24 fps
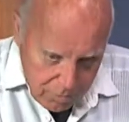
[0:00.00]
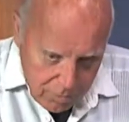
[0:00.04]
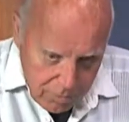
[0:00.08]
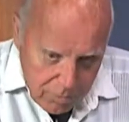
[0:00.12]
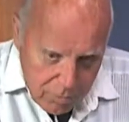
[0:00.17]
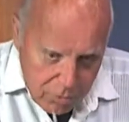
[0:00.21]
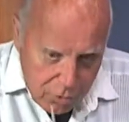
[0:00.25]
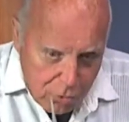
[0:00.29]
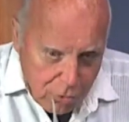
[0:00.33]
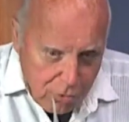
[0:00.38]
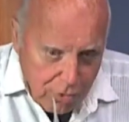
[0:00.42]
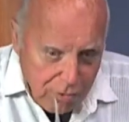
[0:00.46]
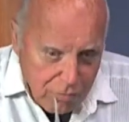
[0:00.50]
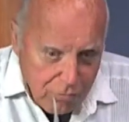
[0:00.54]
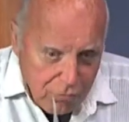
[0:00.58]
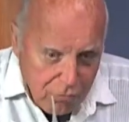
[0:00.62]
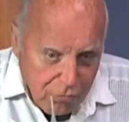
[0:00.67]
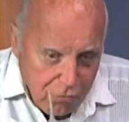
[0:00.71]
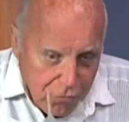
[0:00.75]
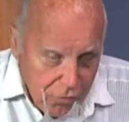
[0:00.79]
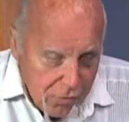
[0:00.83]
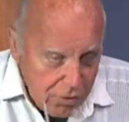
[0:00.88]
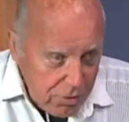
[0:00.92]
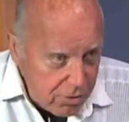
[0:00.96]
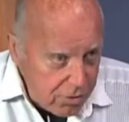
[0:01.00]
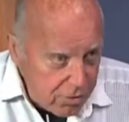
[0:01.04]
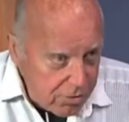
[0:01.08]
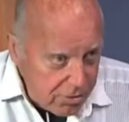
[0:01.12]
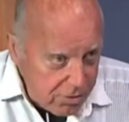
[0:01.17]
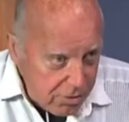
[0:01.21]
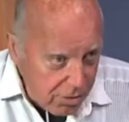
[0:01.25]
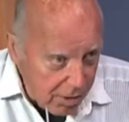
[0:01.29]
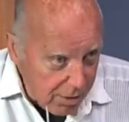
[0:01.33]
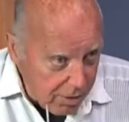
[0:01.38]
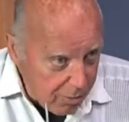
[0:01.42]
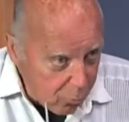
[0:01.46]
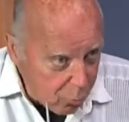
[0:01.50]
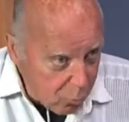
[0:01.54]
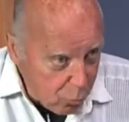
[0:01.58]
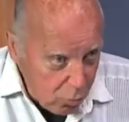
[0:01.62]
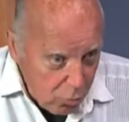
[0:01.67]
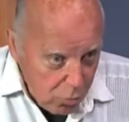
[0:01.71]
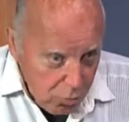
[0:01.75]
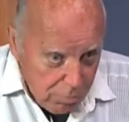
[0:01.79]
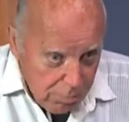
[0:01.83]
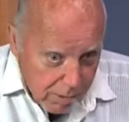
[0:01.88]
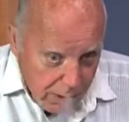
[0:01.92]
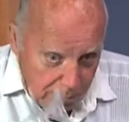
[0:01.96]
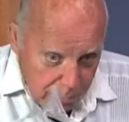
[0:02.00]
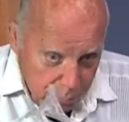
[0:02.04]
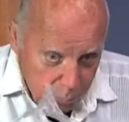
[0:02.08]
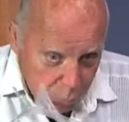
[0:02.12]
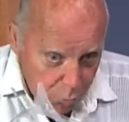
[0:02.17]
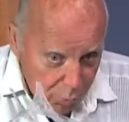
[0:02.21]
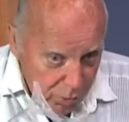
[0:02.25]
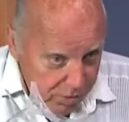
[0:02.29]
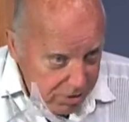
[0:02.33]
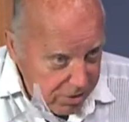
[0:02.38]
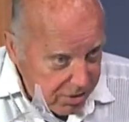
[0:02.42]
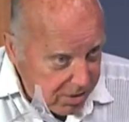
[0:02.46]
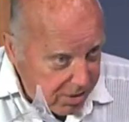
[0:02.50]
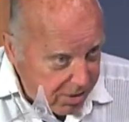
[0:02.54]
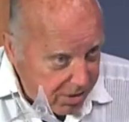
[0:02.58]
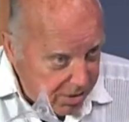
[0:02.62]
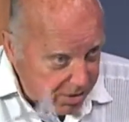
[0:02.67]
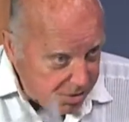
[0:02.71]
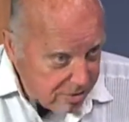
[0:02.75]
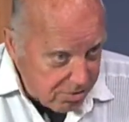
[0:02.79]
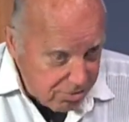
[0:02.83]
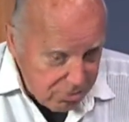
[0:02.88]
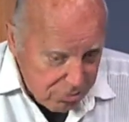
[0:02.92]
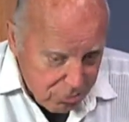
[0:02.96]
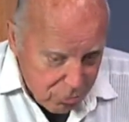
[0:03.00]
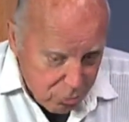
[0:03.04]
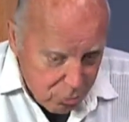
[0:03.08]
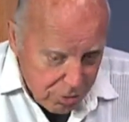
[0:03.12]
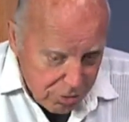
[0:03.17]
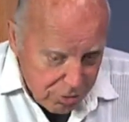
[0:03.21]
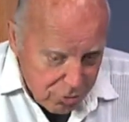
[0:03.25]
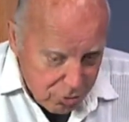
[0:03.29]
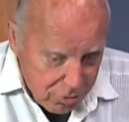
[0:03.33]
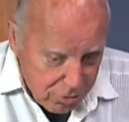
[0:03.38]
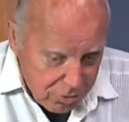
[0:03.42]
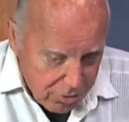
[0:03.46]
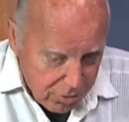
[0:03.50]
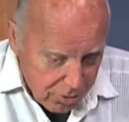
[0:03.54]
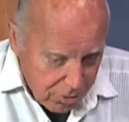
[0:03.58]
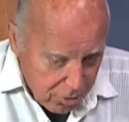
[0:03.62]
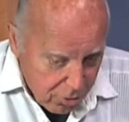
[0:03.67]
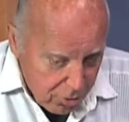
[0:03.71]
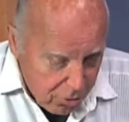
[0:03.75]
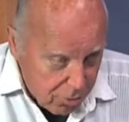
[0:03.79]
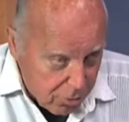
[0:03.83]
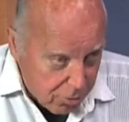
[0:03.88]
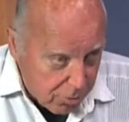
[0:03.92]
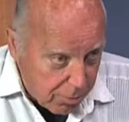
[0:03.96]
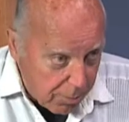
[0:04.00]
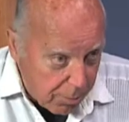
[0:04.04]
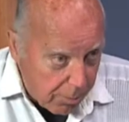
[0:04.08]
you can fill a room up with these structures alone.